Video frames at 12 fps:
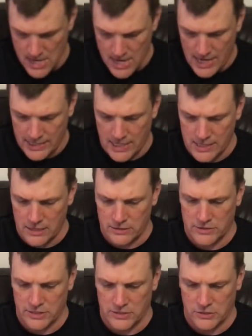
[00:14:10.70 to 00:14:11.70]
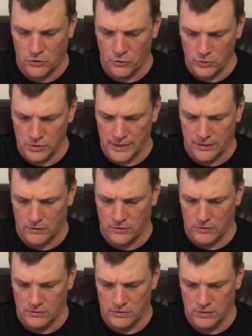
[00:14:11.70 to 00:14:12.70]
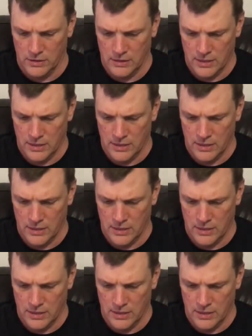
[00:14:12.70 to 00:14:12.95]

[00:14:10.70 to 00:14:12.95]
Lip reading: And then there's this cool little